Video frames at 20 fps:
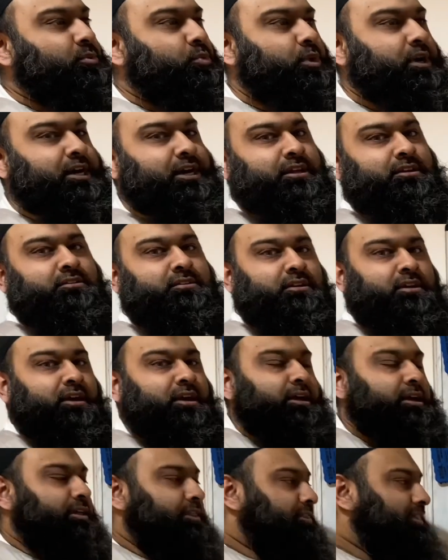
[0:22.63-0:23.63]
word
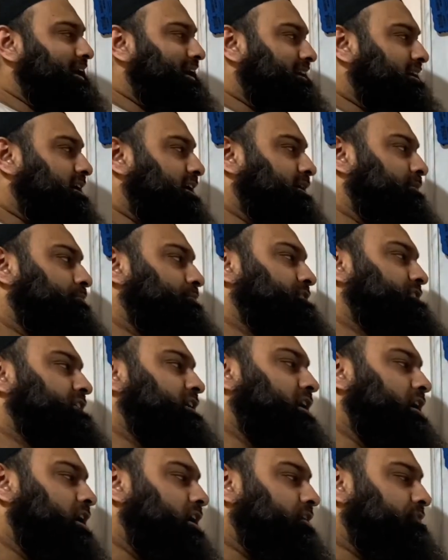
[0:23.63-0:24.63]
that comes
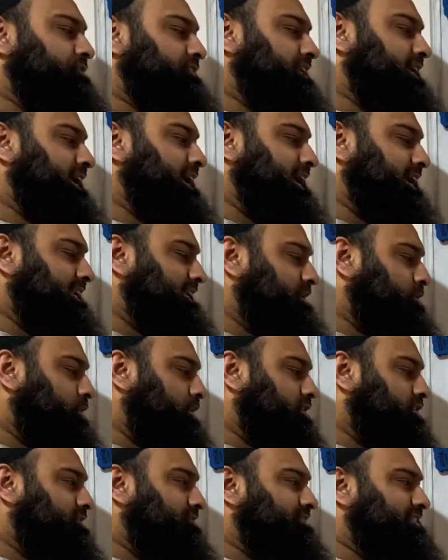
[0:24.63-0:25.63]
after any
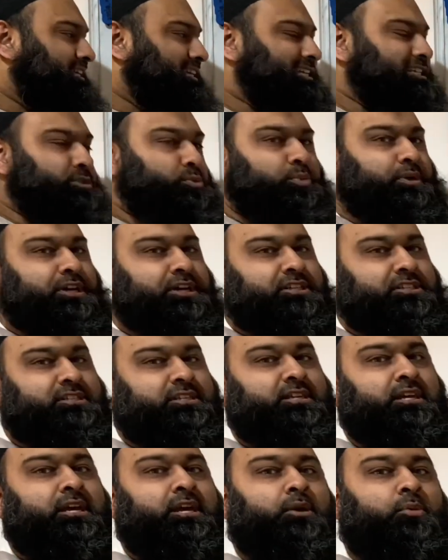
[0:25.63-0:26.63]
one of these
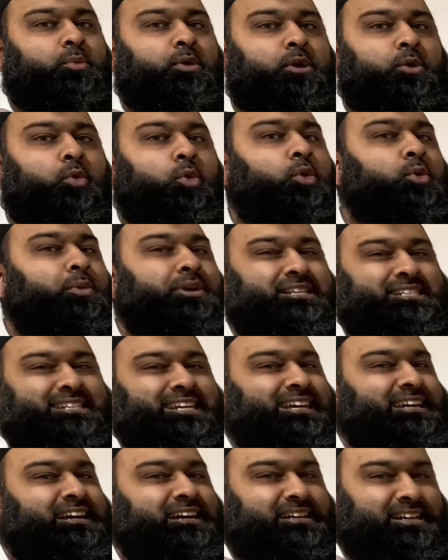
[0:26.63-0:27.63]
words will always
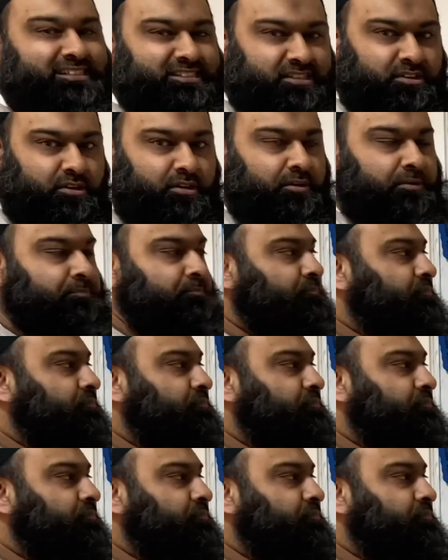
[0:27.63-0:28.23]
take a kasra.